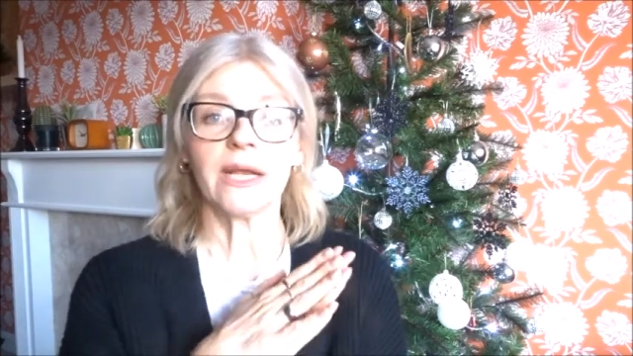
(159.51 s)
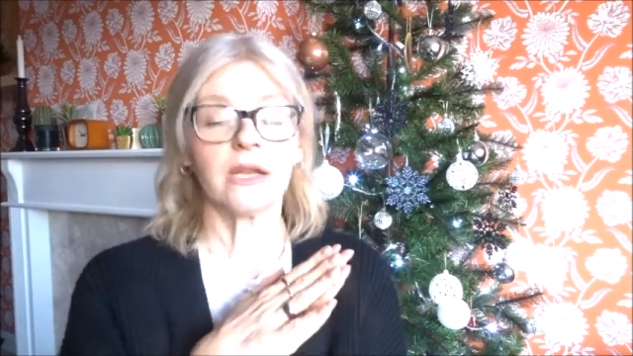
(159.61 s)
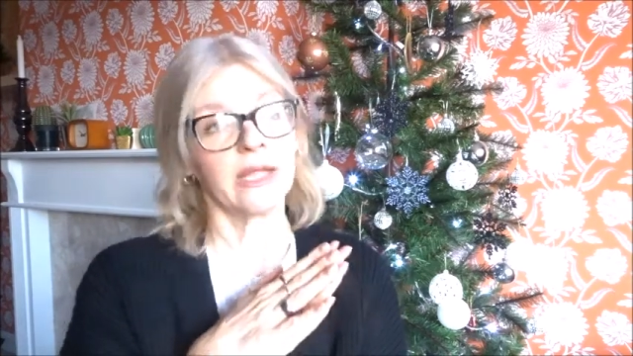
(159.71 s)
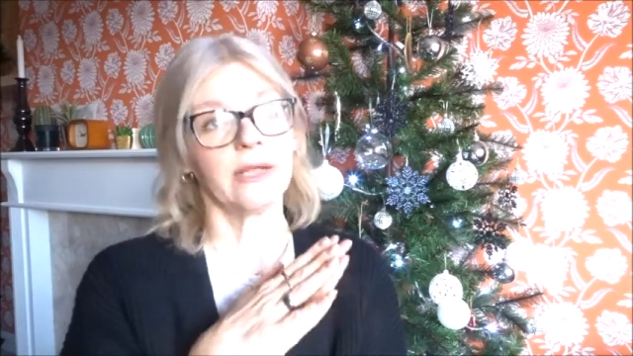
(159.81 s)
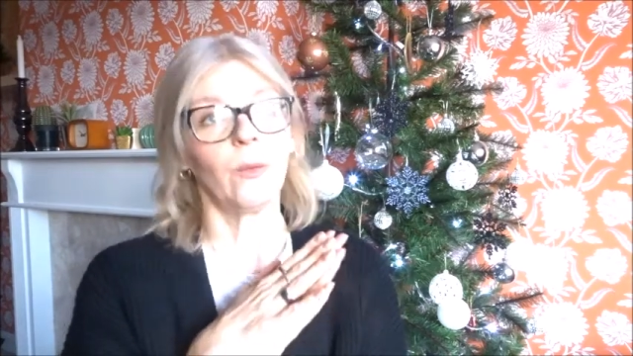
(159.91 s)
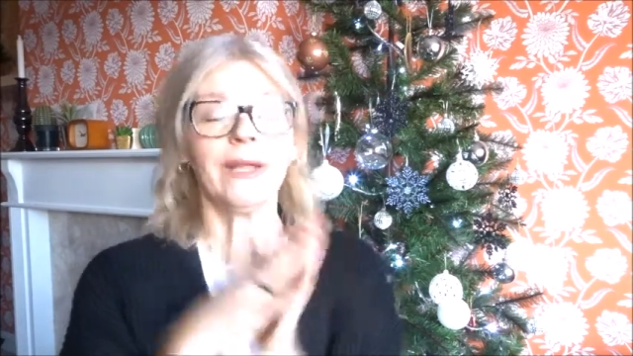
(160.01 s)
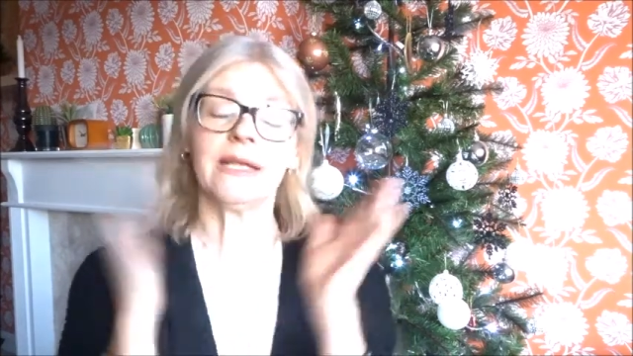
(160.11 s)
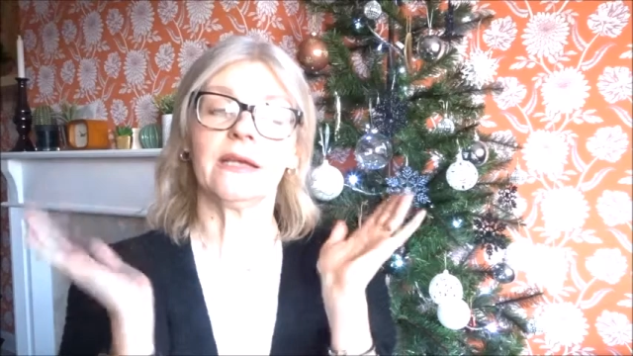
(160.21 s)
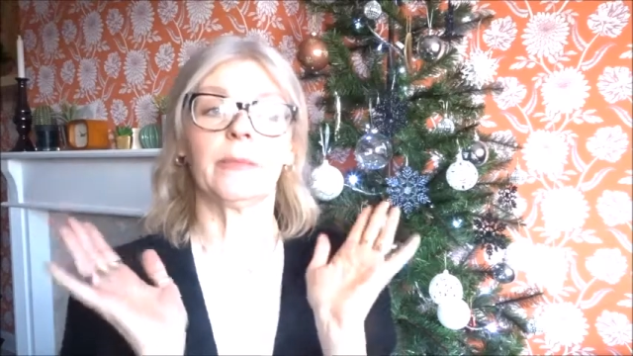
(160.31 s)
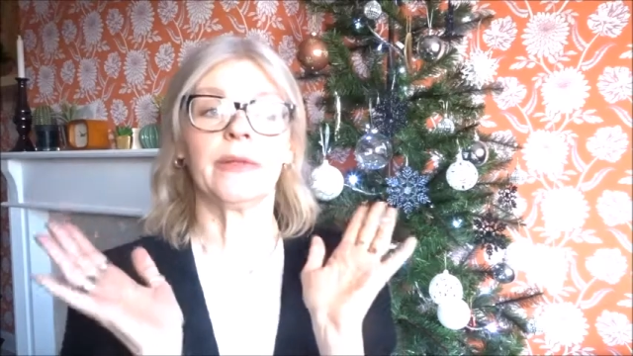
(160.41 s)
like
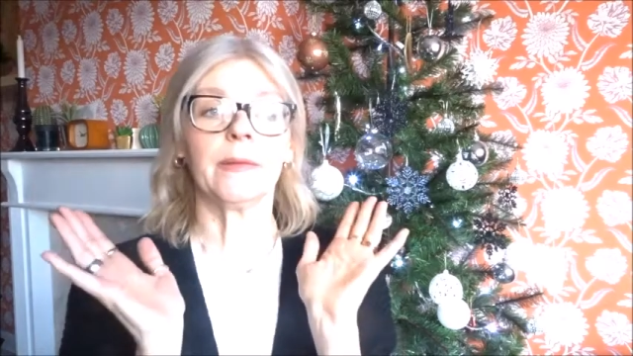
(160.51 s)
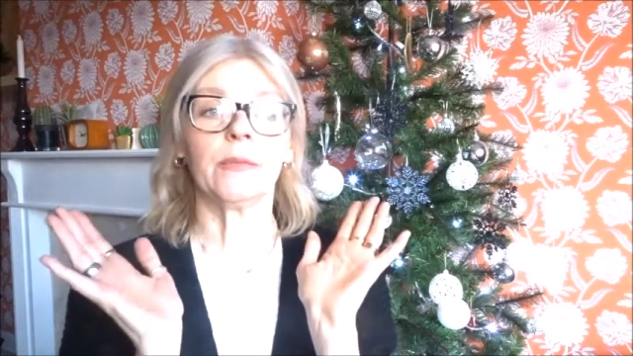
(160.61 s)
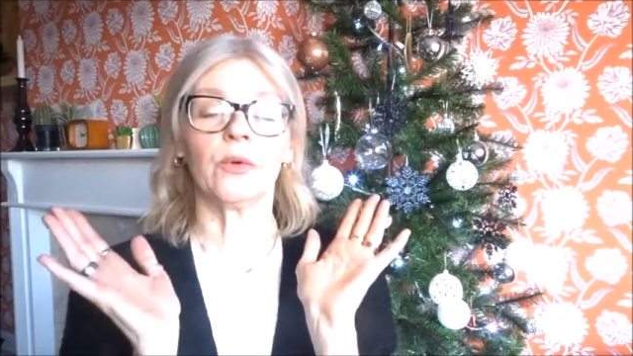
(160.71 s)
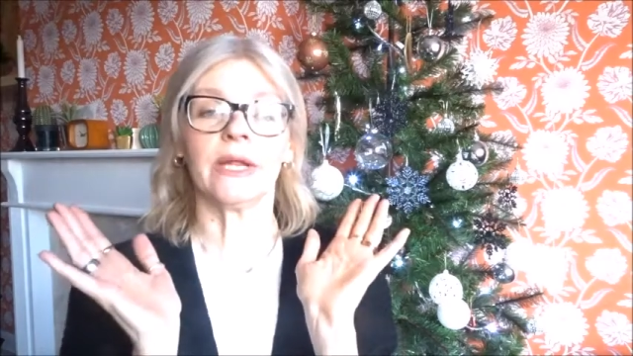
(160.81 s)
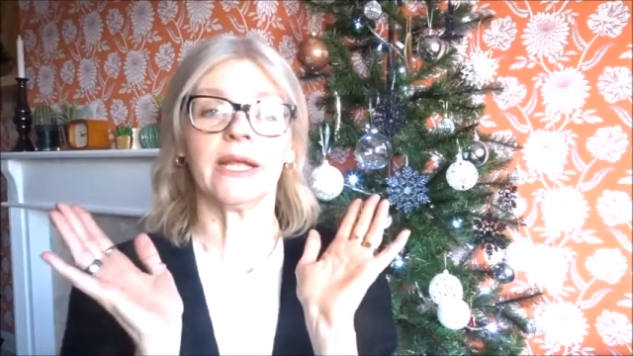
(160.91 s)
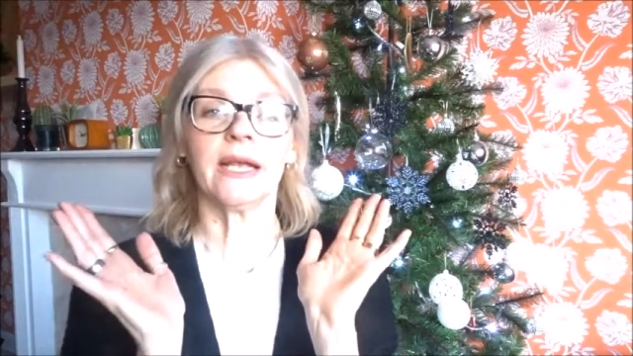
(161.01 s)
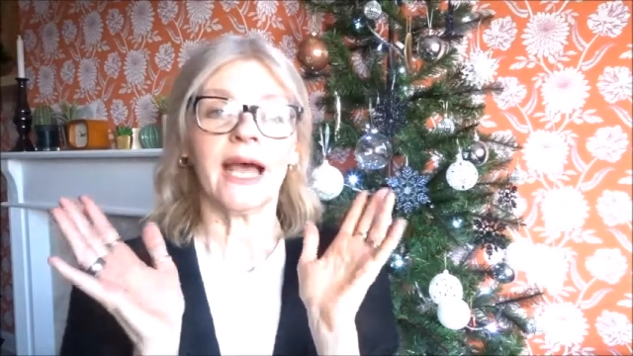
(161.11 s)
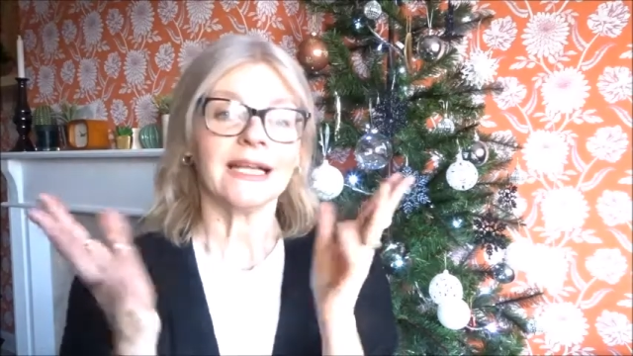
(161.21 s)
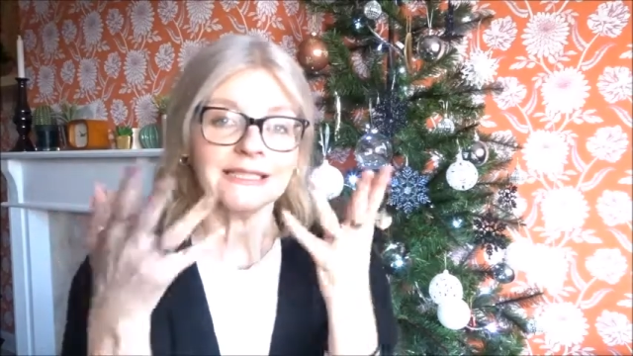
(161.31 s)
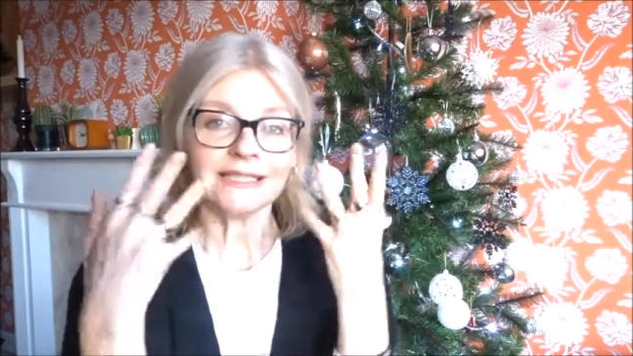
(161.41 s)
waking up in the morning
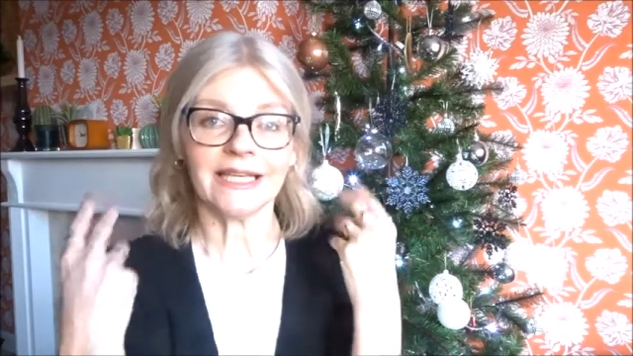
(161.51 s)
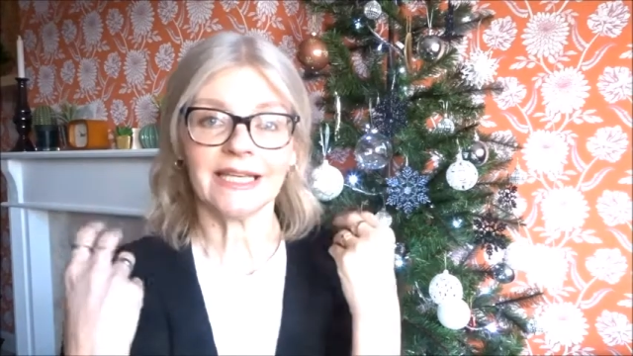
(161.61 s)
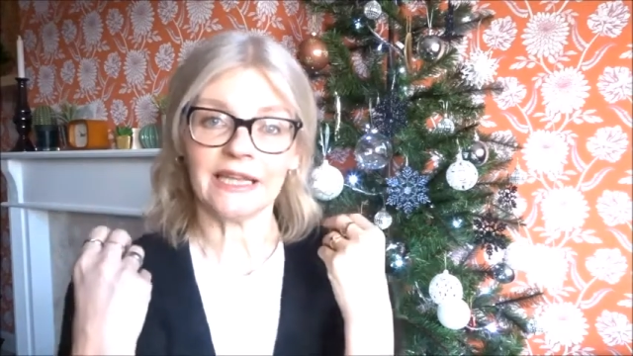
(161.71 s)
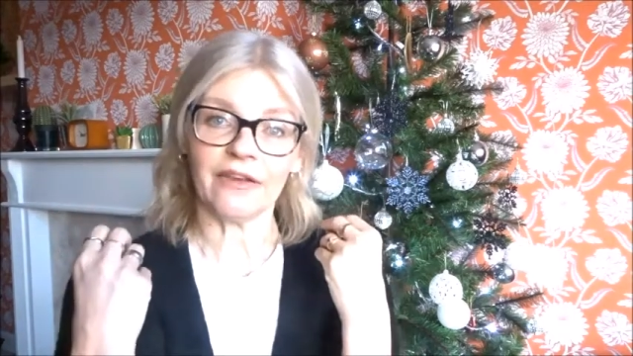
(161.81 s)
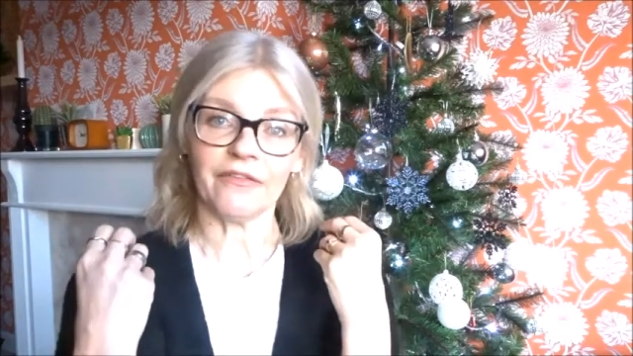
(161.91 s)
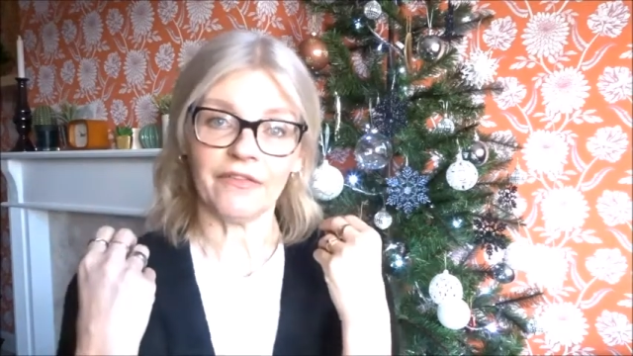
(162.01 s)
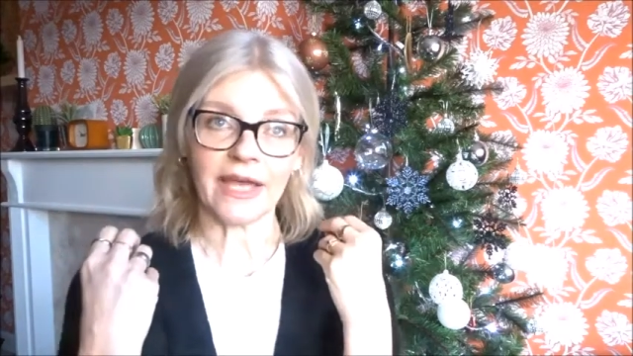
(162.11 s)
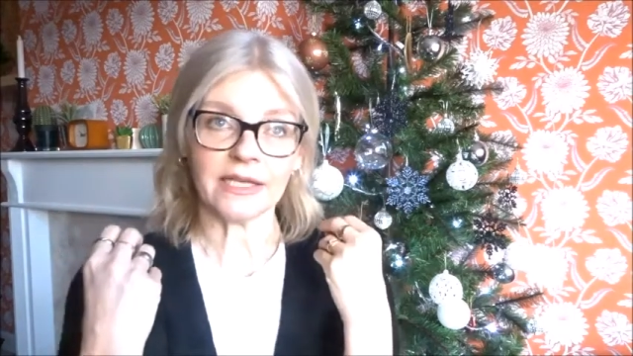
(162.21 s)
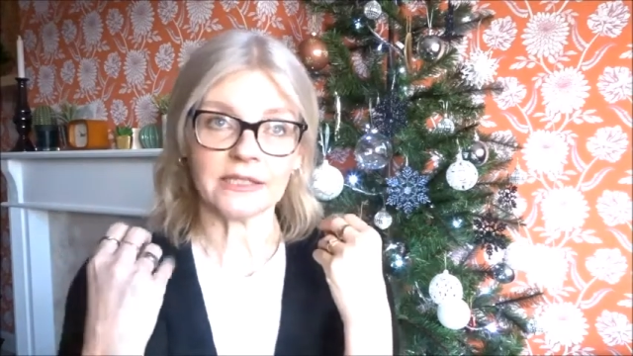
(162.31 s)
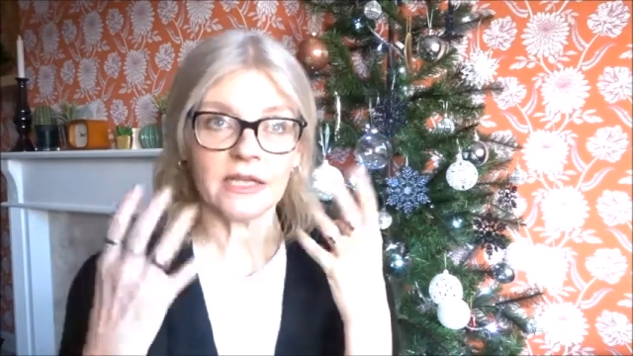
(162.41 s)
and seeing the
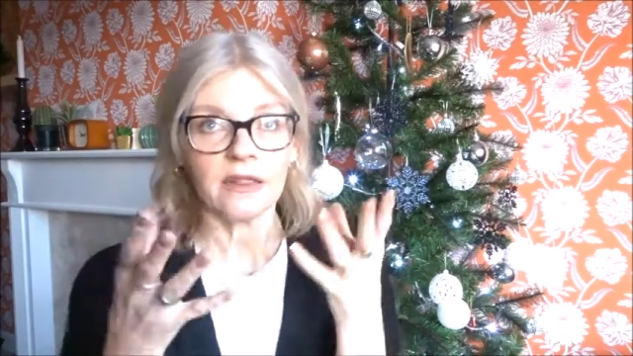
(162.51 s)
effects,